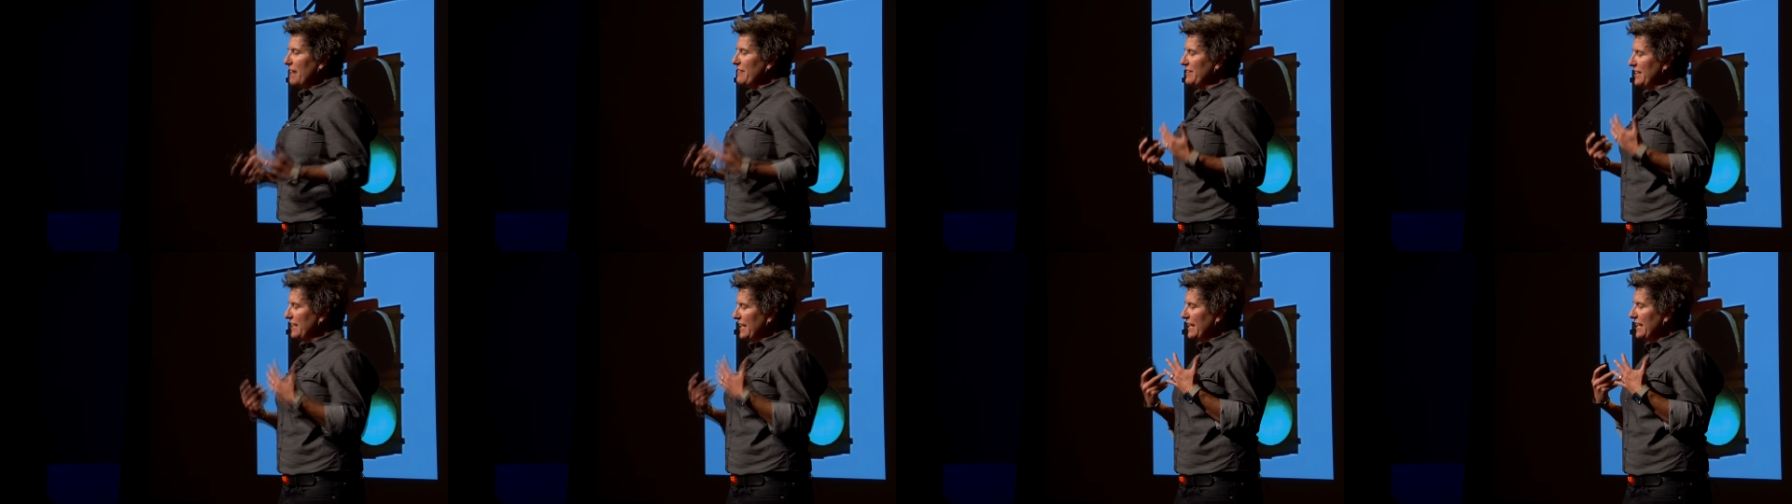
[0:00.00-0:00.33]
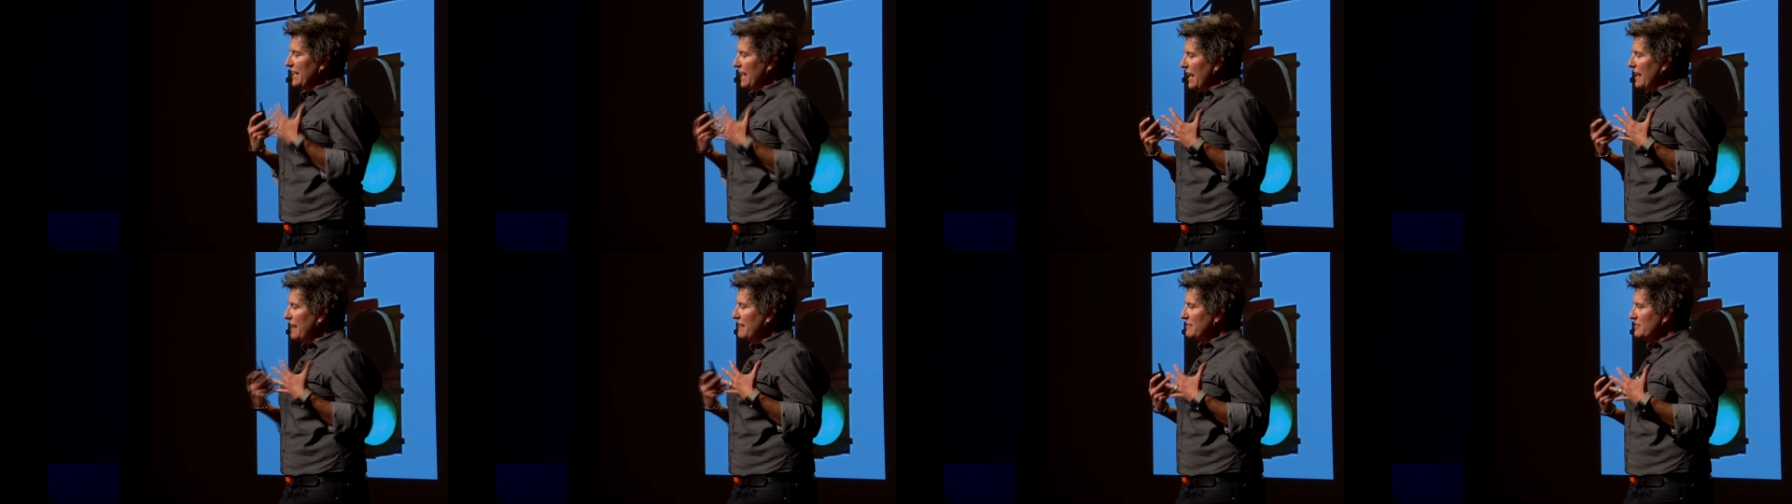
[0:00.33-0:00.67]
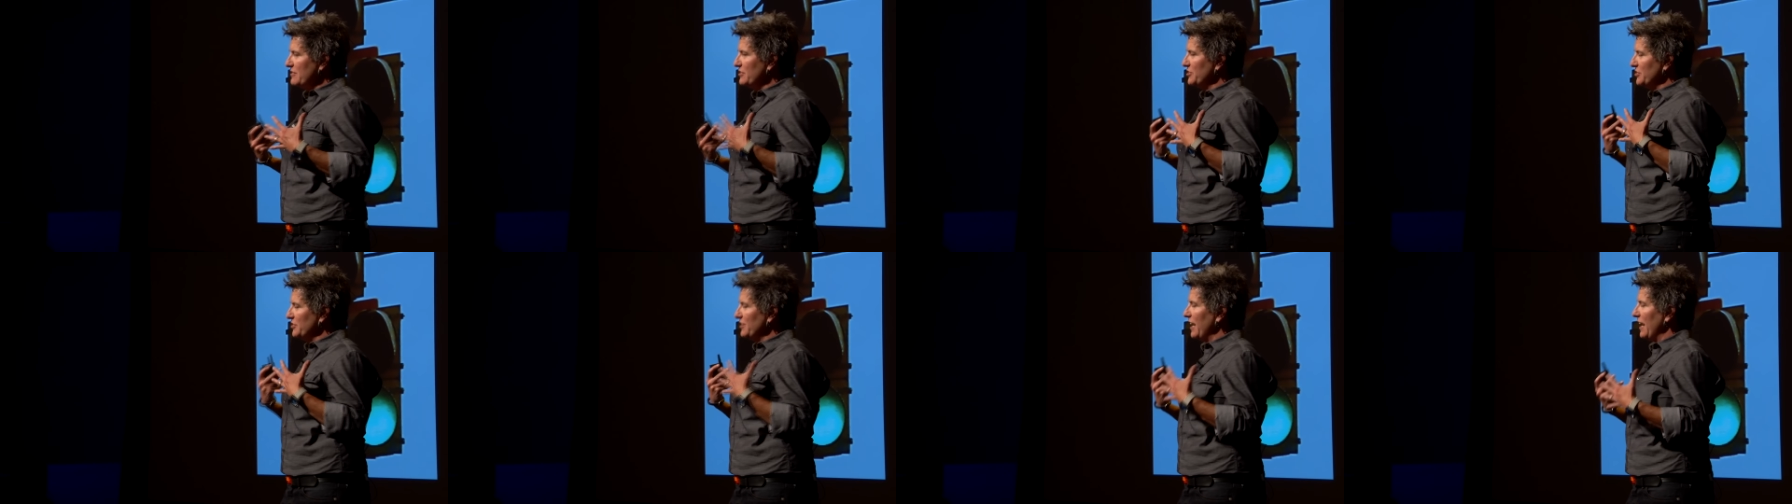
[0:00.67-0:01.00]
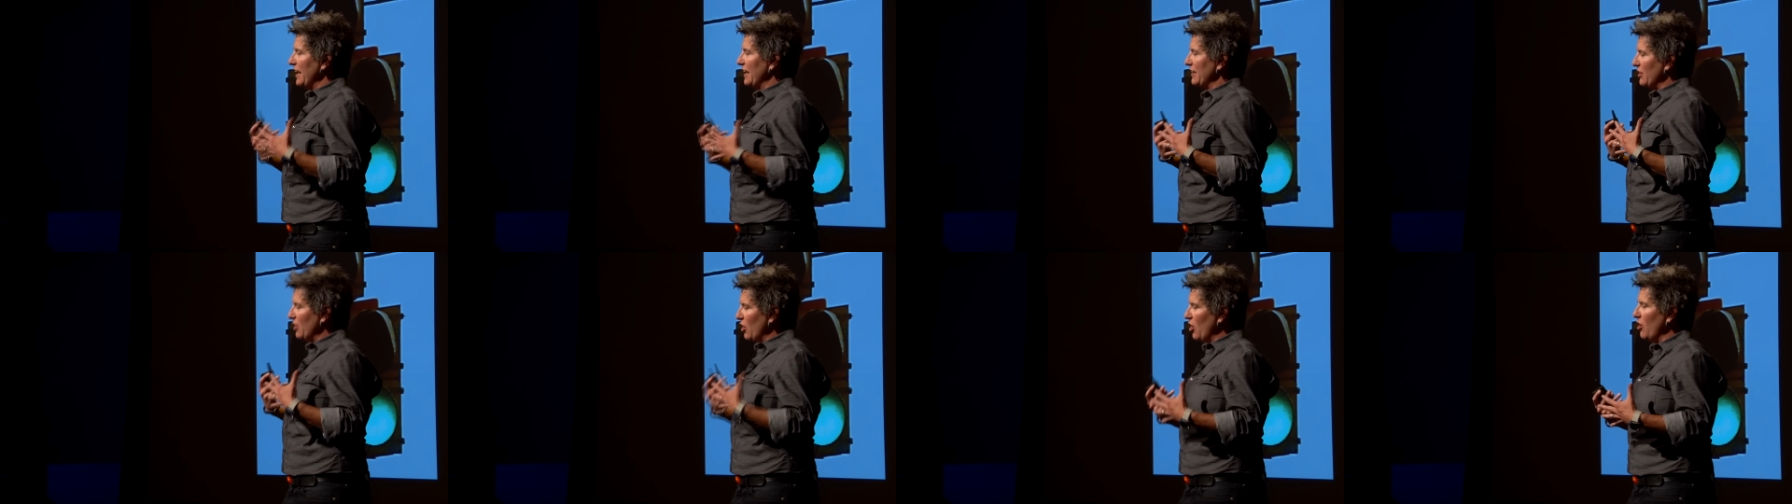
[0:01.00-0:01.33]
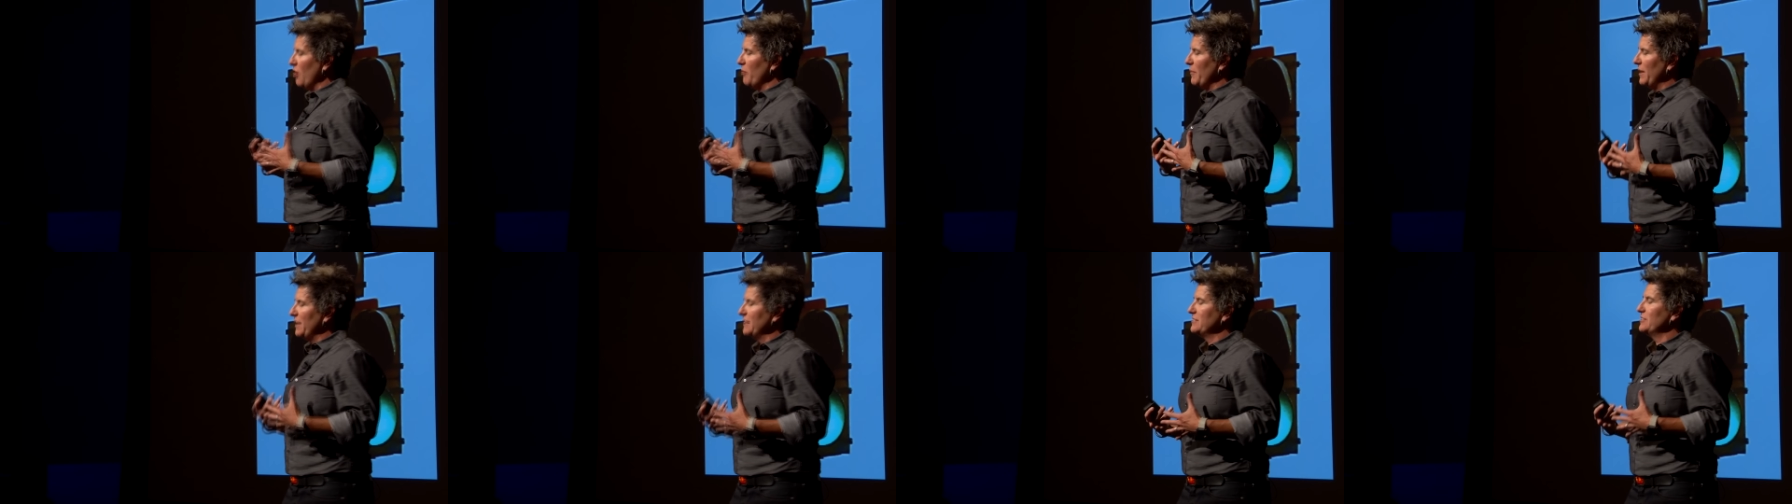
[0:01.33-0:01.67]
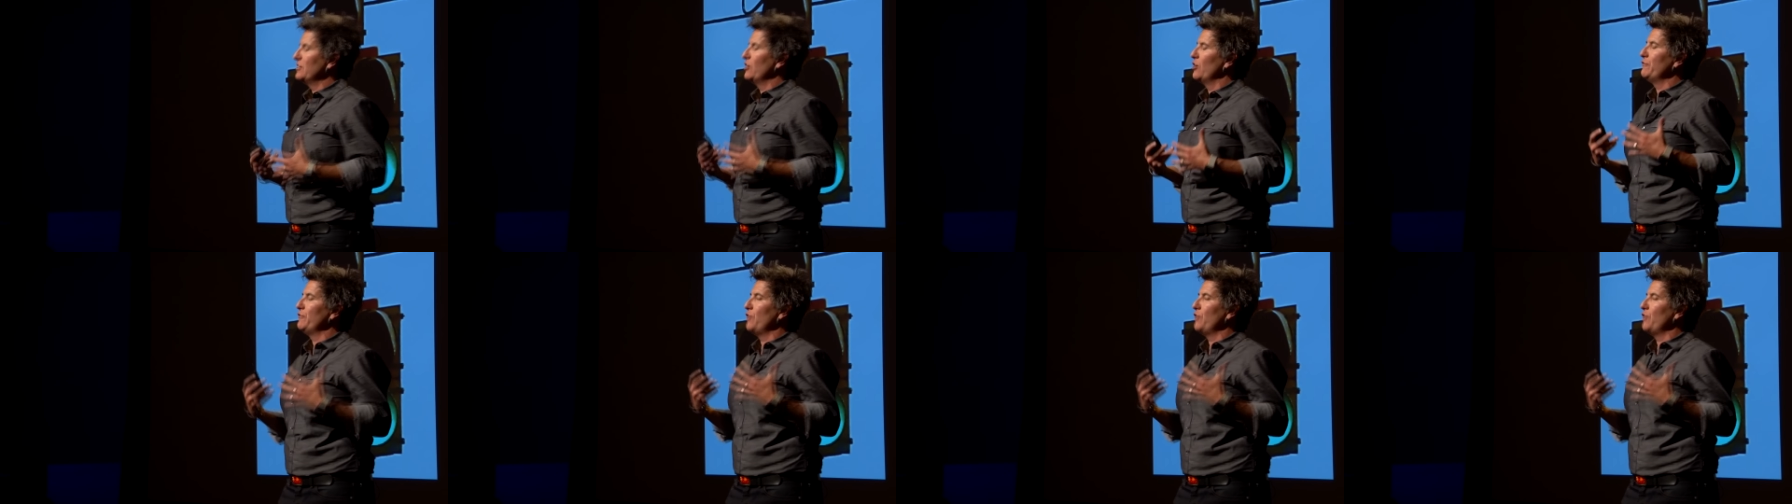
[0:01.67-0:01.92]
And, and I do not call myself